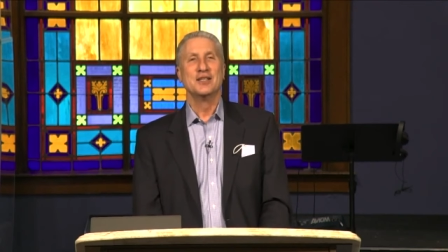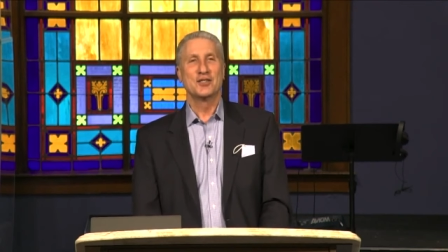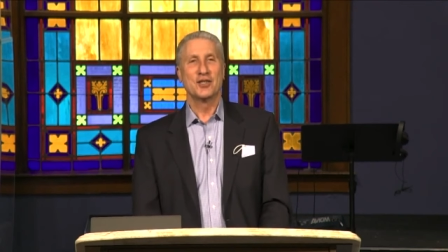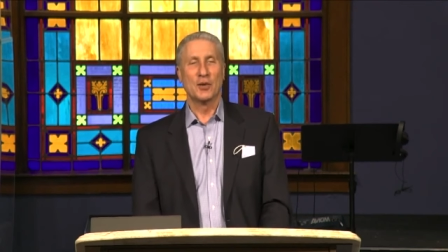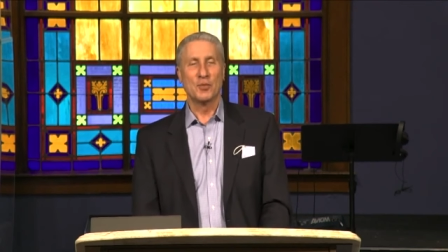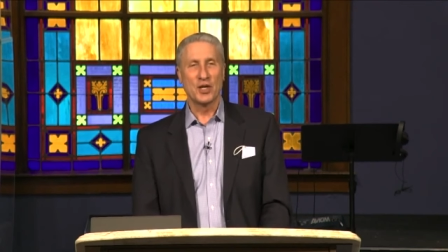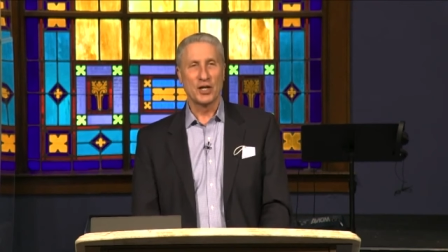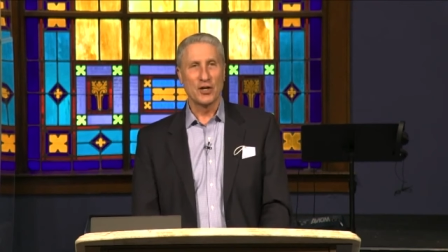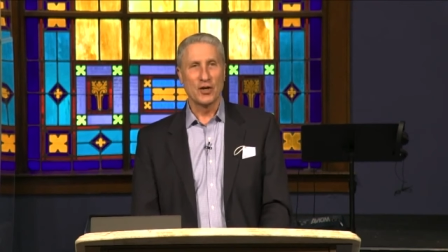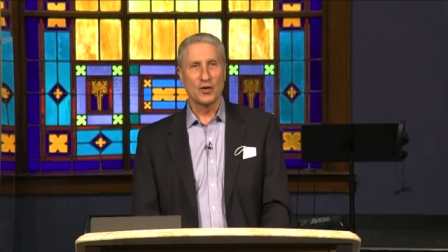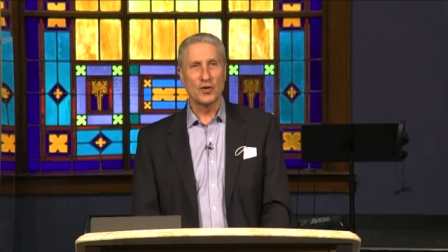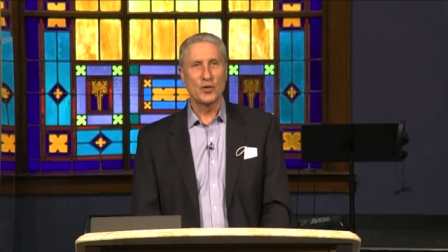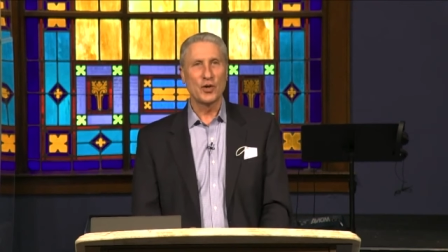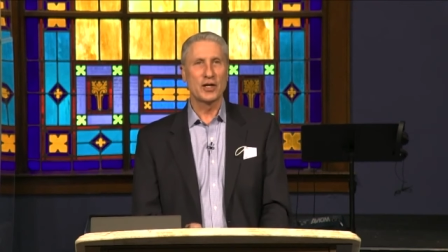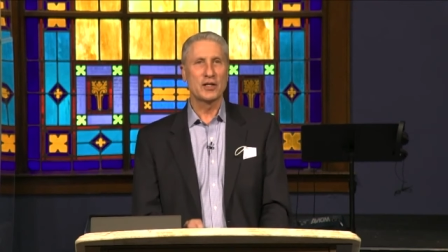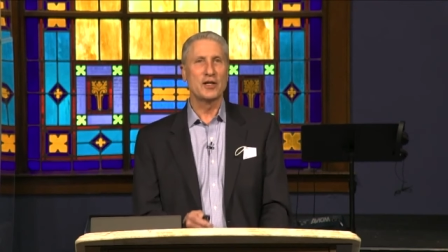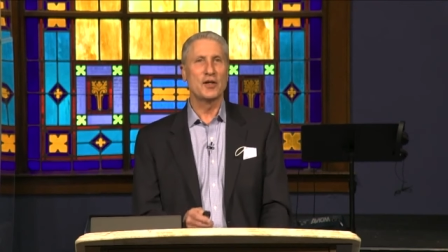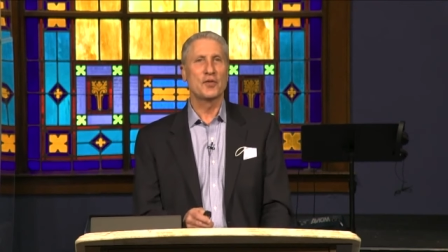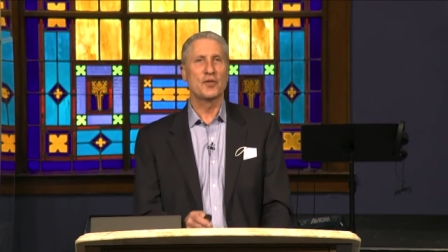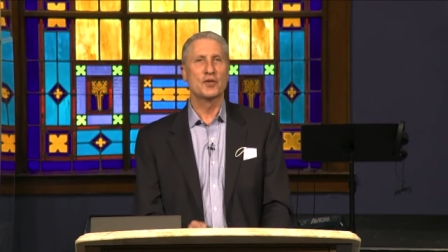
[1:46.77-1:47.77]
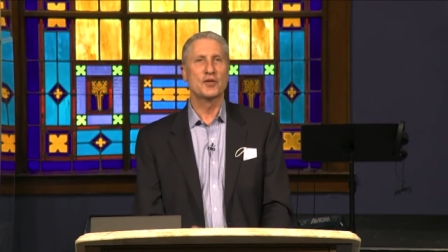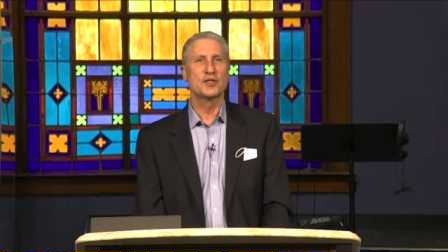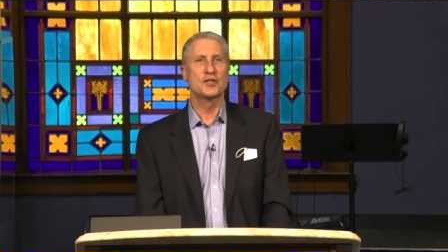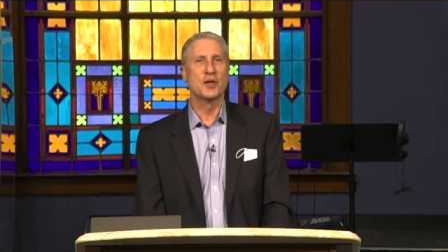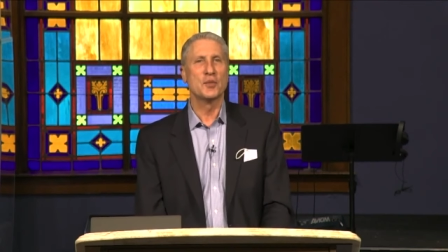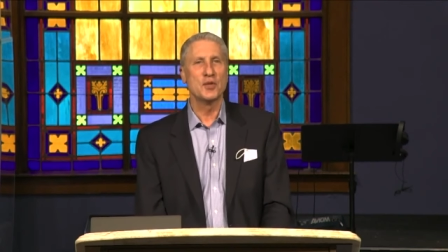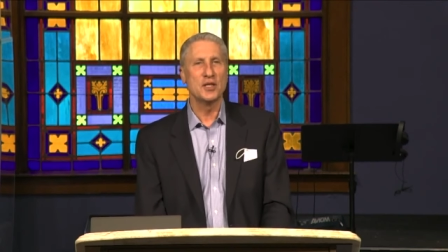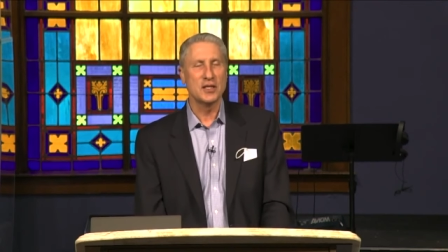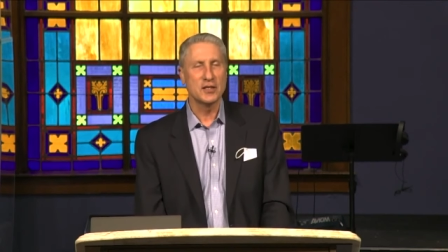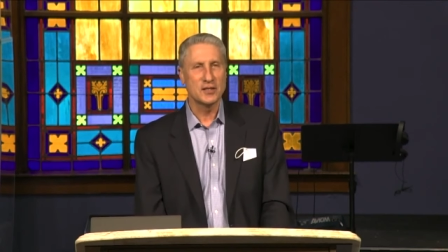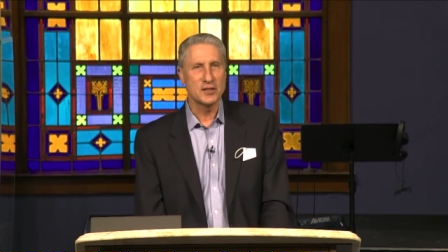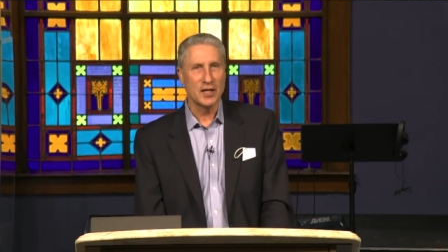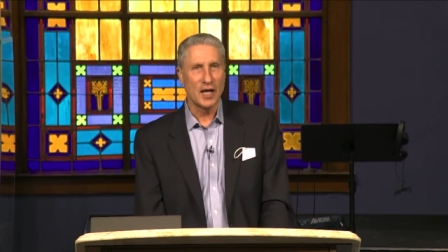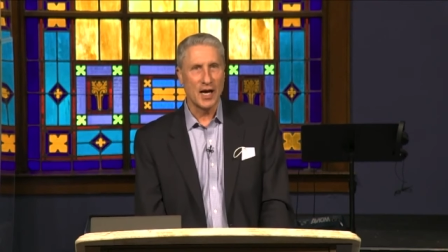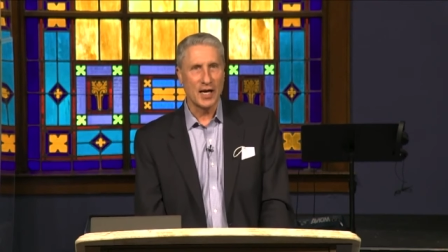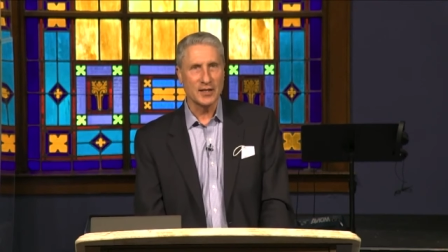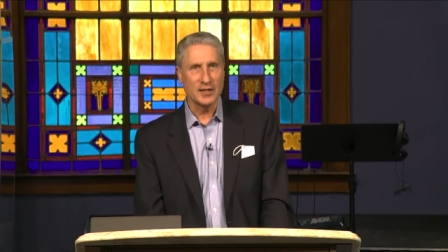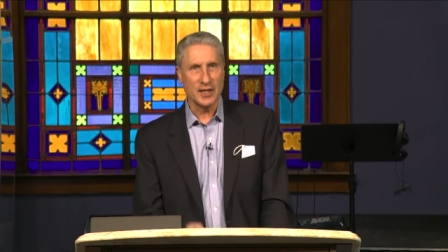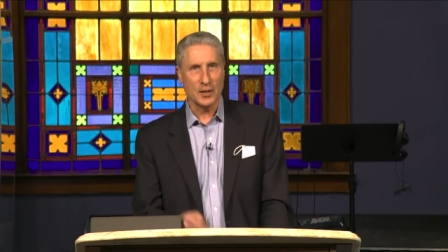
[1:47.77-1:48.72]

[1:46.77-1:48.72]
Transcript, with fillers: So I'm going to go quickly through some of these slides.